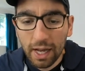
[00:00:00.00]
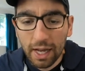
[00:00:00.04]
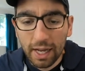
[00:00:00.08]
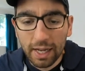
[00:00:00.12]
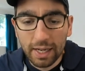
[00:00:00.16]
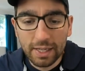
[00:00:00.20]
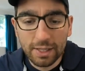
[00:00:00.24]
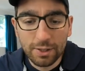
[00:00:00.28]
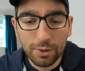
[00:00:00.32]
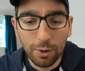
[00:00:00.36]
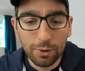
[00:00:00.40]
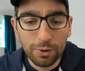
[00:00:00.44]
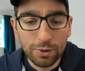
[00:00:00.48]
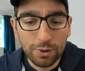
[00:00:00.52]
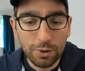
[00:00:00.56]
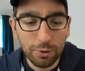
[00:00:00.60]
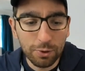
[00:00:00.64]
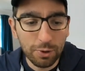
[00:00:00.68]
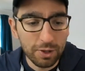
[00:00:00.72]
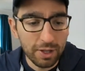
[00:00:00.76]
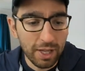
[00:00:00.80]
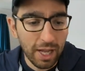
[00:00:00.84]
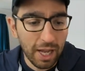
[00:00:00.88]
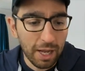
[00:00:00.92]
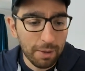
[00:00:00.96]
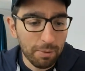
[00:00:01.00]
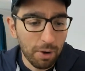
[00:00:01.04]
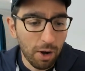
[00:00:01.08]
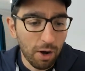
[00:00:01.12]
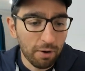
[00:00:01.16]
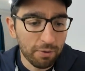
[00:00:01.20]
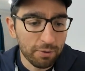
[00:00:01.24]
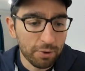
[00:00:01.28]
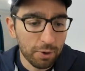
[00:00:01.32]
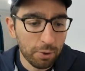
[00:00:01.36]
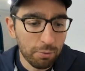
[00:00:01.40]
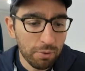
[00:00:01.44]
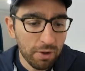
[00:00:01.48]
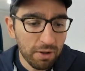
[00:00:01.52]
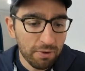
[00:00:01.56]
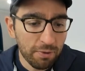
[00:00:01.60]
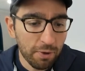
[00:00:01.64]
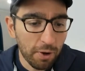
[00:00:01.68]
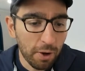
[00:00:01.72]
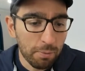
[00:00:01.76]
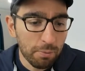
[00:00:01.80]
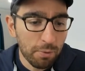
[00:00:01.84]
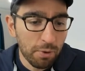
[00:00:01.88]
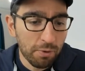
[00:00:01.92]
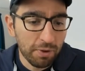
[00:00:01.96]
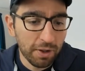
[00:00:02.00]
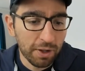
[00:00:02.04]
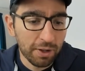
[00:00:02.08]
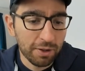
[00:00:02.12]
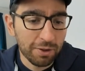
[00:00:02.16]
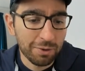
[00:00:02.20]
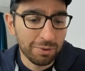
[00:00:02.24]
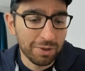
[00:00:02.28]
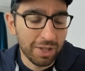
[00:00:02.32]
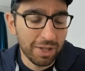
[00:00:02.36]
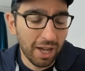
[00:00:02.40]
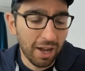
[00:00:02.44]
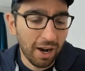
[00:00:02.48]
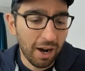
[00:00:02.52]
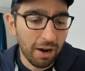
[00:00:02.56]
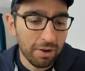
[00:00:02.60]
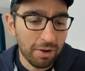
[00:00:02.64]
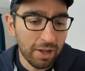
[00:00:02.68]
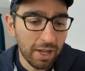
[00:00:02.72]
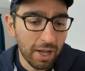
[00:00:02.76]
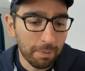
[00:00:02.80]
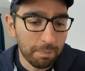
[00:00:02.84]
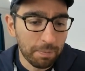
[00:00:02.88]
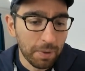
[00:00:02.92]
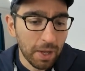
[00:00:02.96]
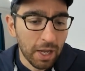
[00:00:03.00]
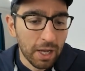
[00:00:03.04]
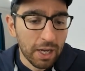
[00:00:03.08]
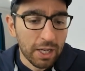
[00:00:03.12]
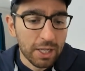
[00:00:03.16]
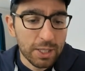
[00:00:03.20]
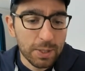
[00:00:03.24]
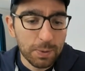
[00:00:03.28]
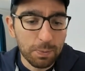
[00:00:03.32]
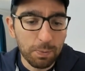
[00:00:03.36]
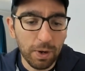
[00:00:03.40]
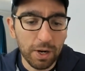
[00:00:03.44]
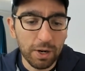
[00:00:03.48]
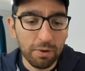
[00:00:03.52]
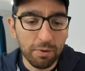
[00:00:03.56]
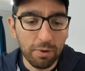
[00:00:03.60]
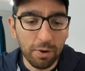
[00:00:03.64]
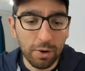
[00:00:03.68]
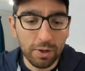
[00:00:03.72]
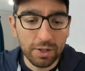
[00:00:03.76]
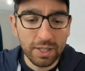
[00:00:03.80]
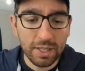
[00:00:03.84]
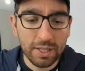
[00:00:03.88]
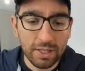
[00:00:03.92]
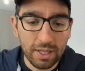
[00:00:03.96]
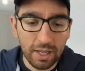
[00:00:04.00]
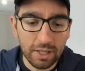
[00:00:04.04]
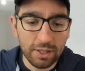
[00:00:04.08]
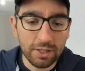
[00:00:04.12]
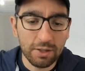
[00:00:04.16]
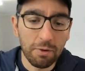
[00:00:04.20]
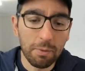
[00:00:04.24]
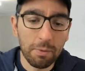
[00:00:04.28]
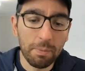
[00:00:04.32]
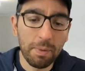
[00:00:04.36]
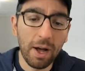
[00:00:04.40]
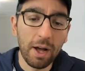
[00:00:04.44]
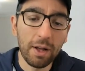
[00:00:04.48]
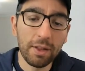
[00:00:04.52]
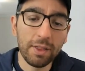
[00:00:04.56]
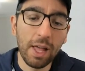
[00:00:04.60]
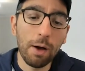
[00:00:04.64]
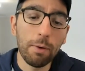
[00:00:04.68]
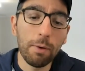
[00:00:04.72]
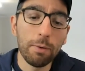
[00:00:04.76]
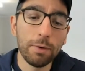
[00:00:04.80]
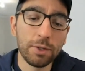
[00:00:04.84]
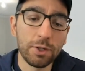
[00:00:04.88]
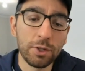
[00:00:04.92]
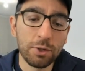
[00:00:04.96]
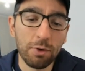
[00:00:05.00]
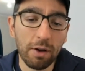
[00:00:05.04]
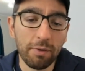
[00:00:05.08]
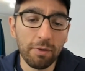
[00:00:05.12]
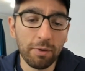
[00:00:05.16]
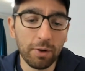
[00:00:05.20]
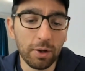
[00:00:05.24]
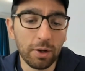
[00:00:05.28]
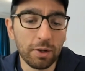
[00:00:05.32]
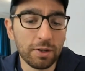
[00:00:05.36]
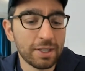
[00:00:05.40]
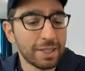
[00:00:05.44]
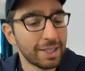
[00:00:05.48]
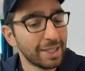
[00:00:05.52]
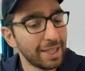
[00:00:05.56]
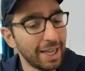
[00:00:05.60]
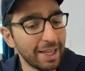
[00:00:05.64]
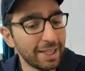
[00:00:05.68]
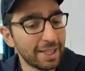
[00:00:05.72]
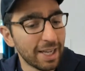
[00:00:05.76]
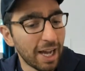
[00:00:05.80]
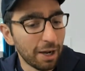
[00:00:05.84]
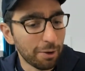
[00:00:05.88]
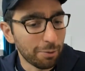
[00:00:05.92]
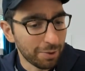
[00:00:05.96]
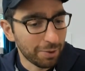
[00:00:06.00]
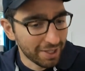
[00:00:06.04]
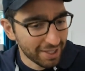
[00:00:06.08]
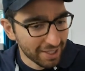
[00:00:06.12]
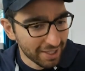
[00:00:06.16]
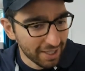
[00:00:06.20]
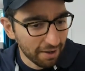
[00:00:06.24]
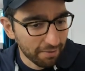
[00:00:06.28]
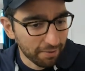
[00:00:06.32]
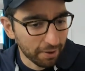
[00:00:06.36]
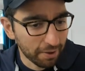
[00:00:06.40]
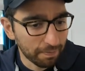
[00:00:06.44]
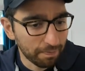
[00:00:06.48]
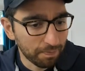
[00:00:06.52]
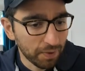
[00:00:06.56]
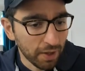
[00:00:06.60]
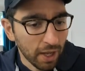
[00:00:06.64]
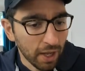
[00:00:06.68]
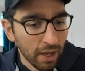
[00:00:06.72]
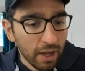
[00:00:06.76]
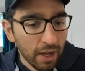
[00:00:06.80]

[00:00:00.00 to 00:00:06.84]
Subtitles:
It is also the name of the river moving through the area, spread over a distance of about an hour's travel on State Highway 7.